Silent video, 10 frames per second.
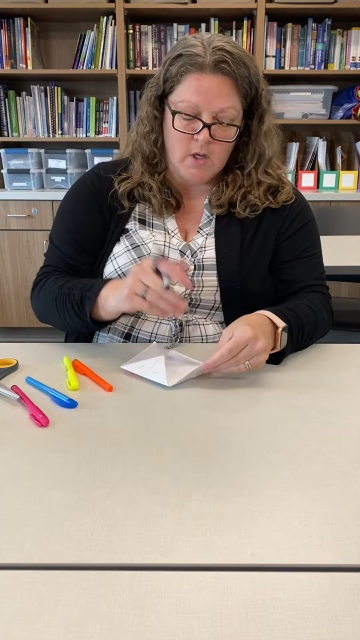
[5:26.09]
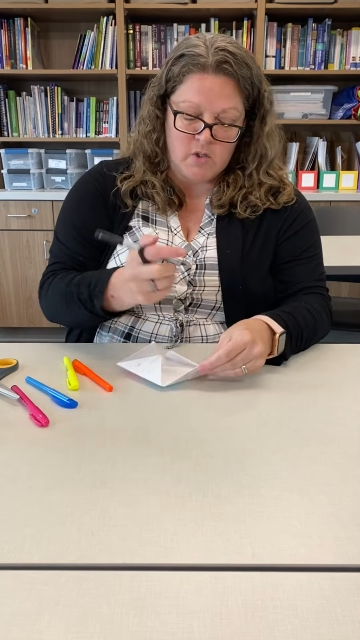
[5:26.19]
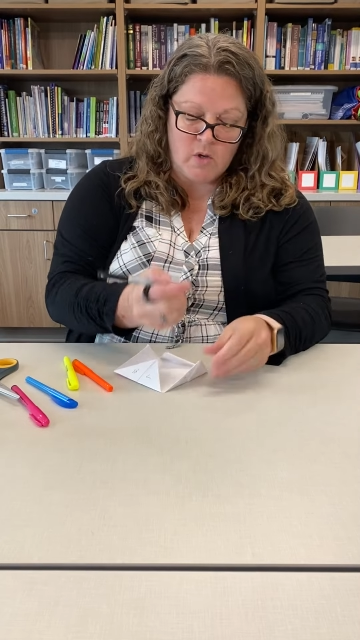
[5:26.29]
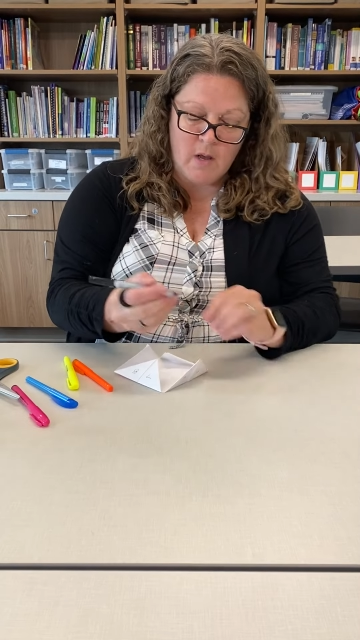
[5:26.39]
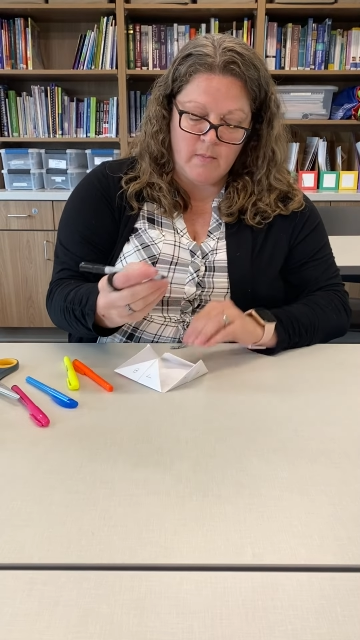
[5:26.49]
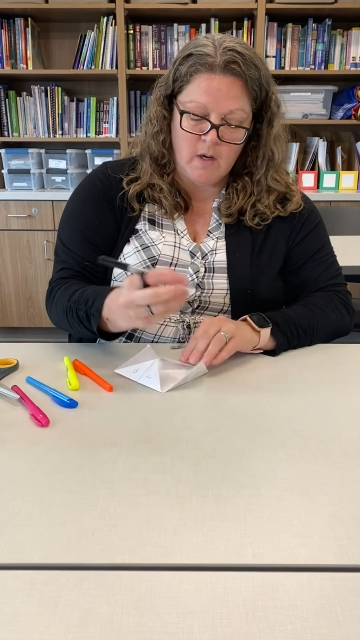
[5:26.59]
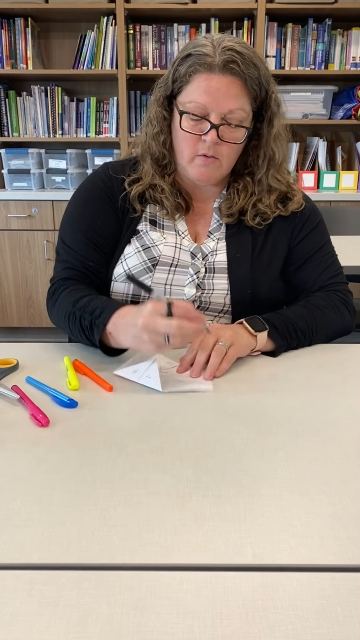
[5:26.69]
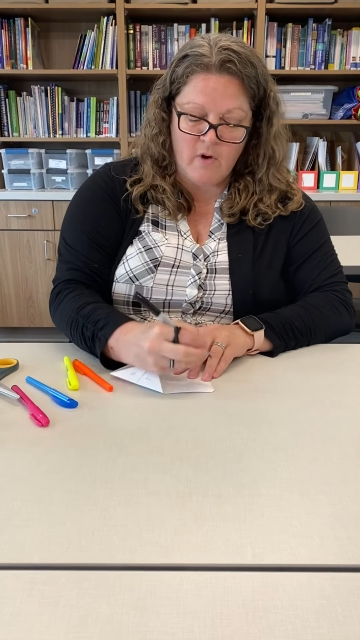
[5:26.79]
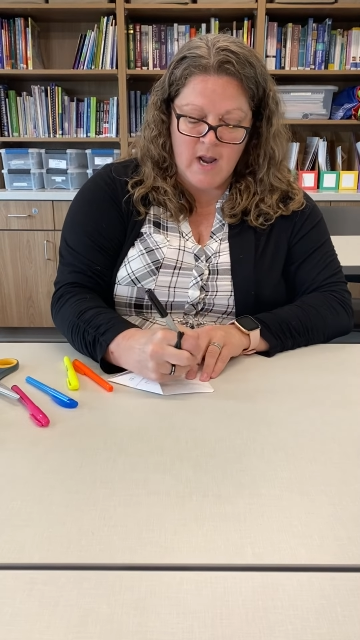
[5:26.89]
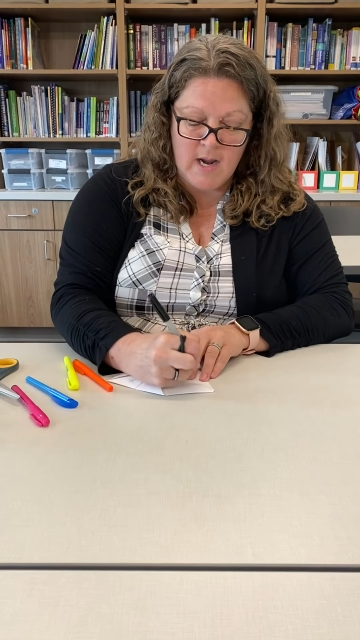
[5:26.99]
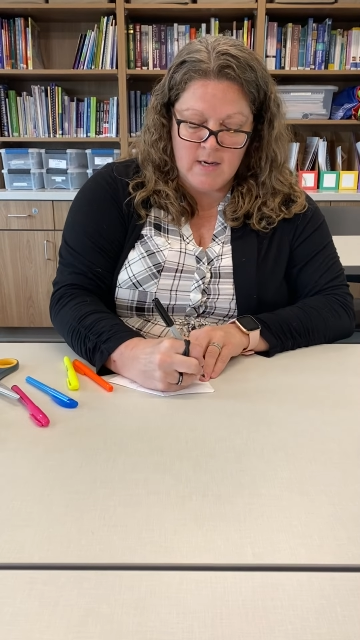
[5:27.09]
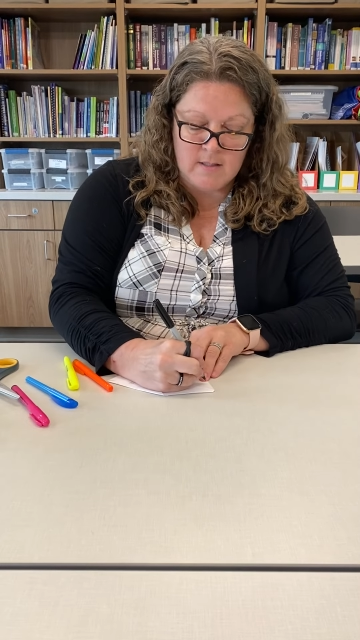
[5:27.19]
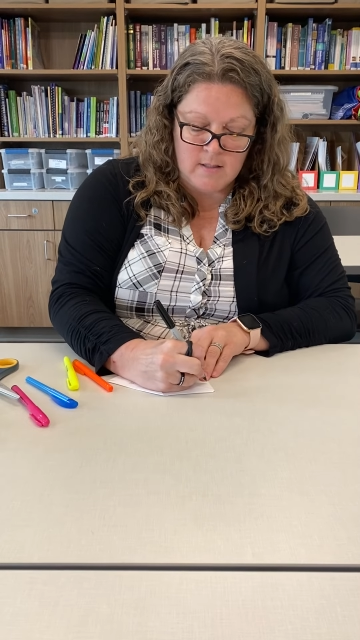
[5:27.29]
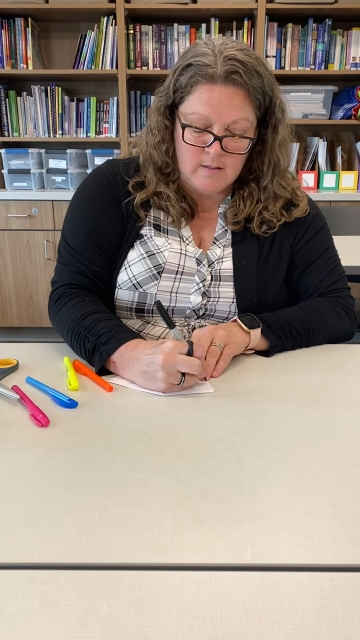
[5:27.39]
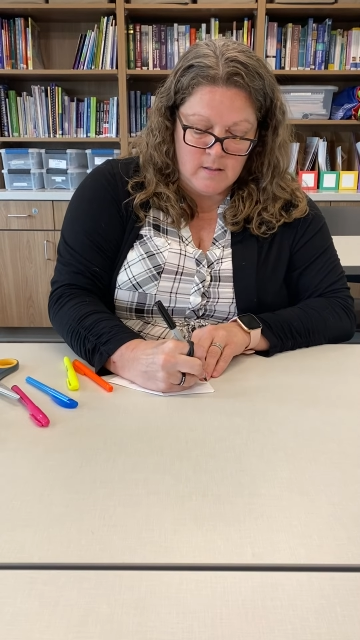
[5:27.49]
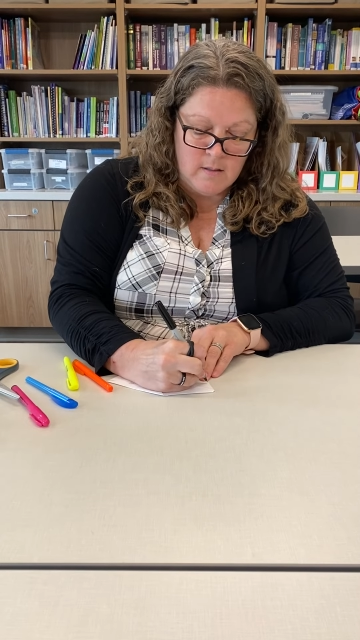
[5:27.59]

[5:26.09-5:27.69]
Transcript: So I'm going to write